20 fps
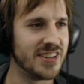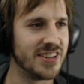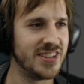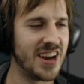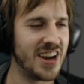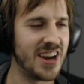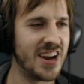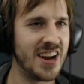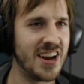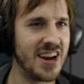
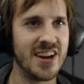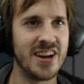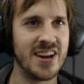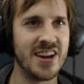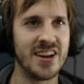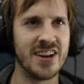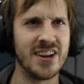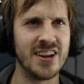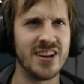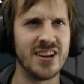
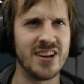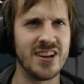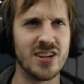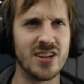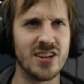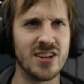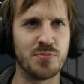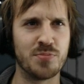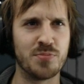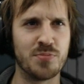Yay!
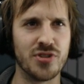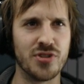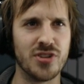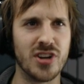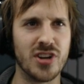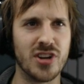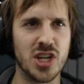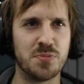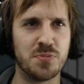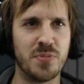Let's put a
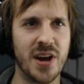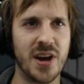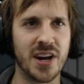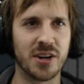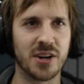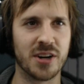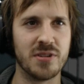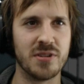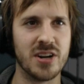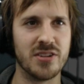nice
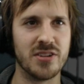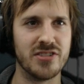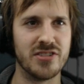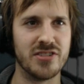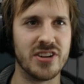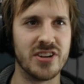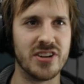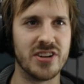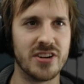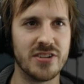background
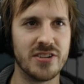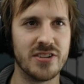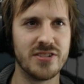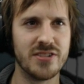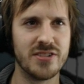in there.